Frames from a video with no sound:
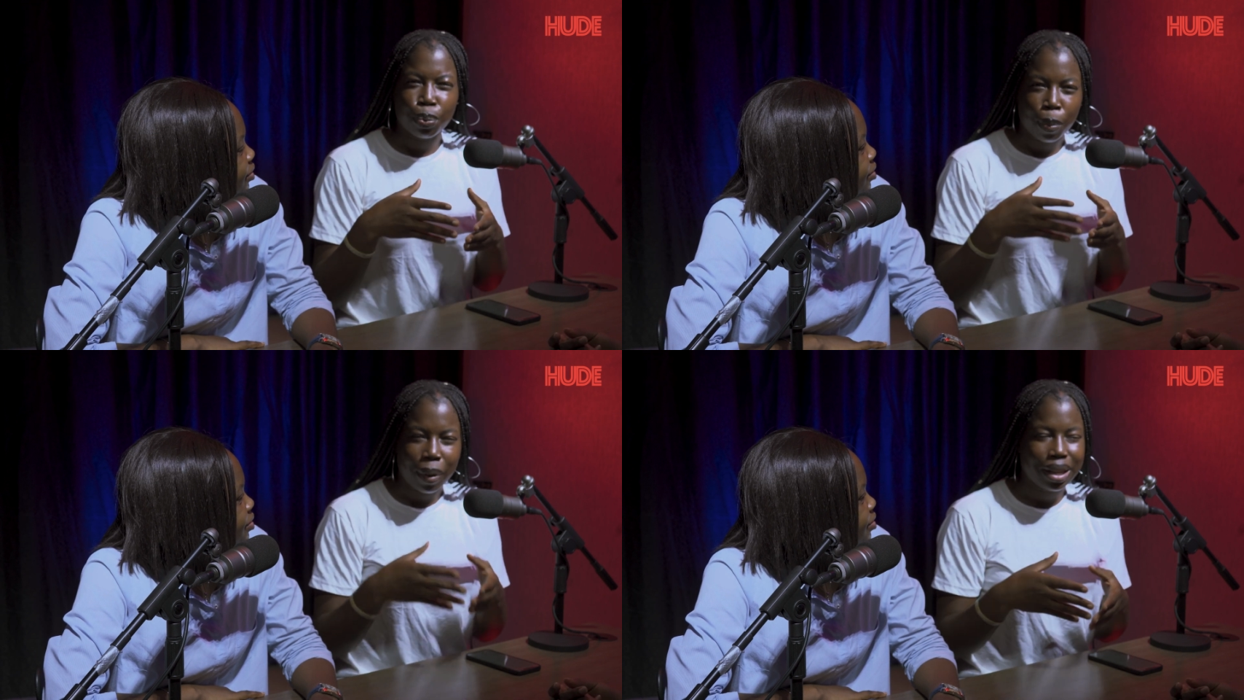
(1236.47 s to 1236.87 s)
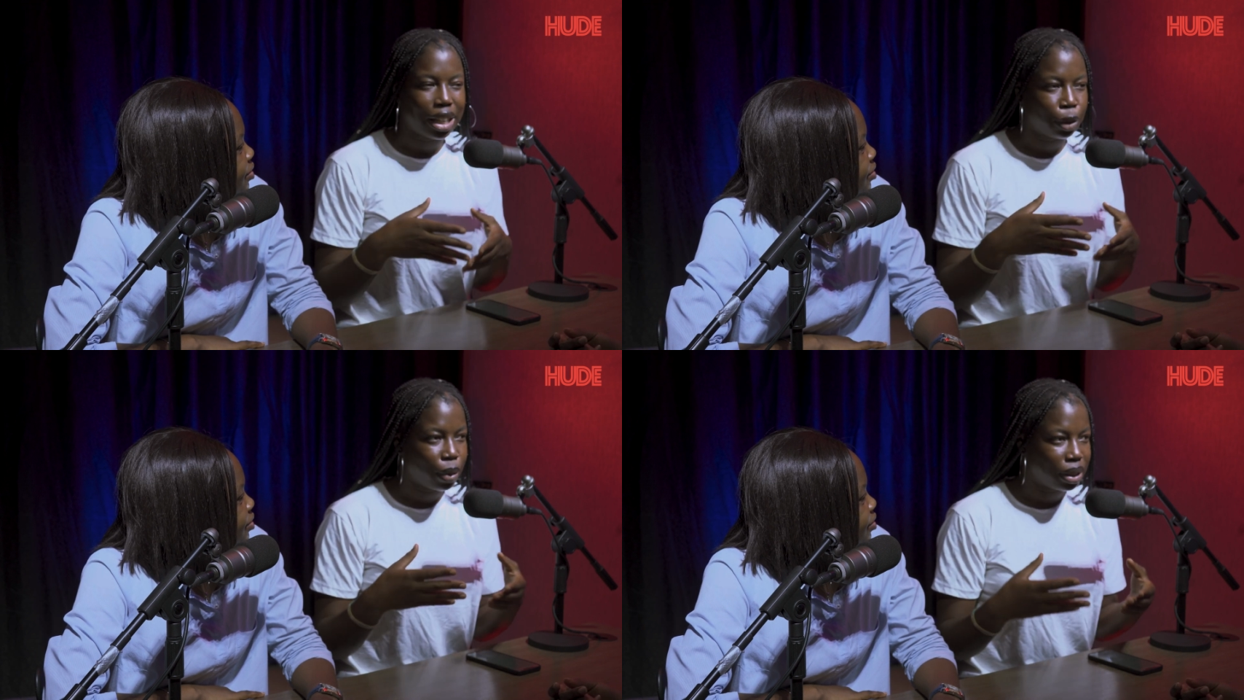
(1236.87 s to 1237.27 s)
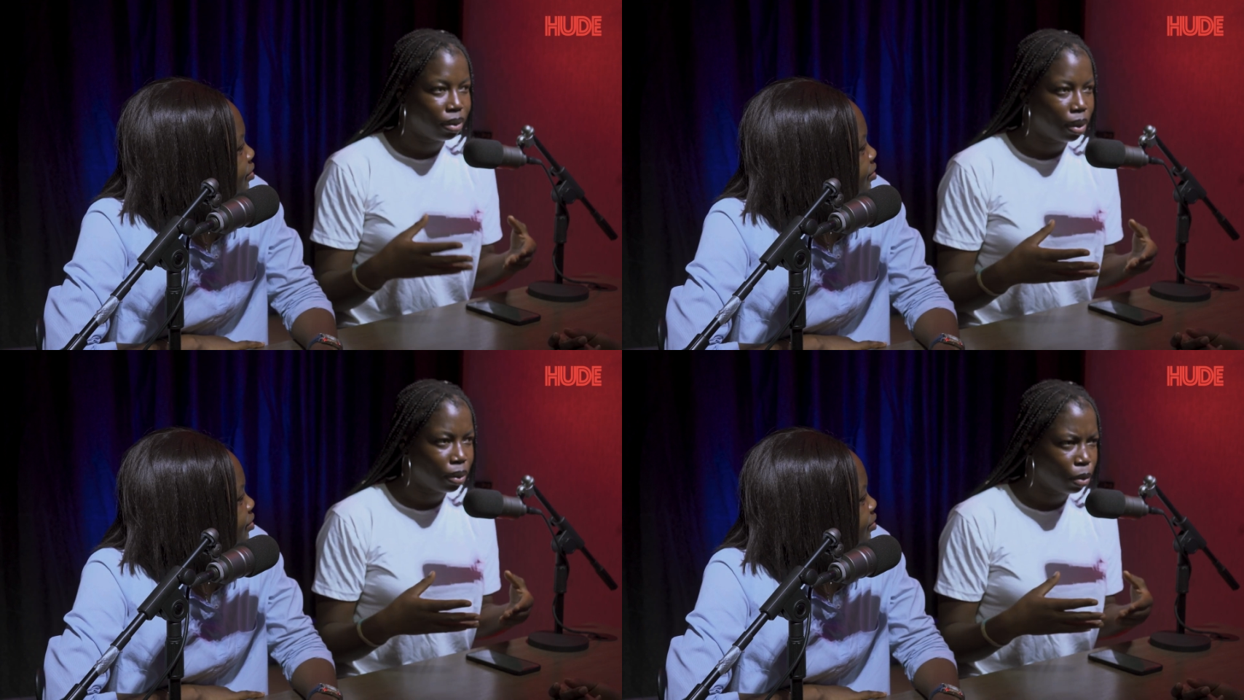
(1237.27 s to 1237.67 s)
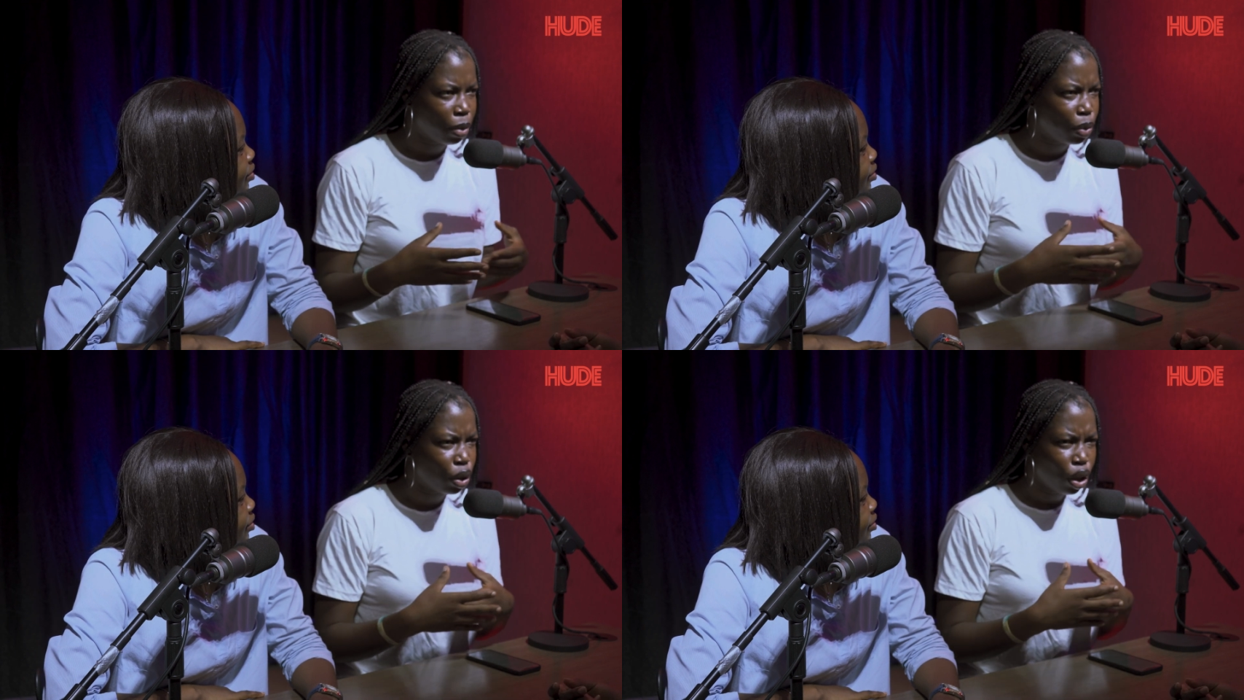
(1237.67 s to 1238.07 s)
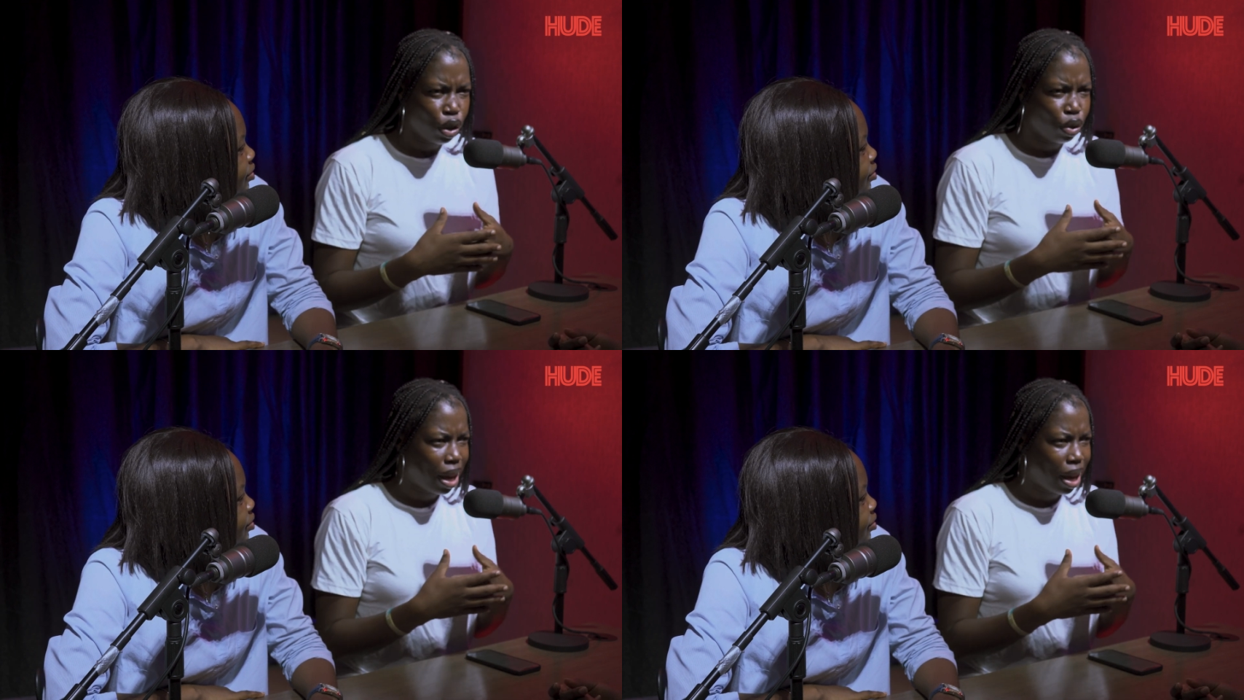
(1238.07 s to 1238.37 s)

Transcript: properly expressing themselves, maybe you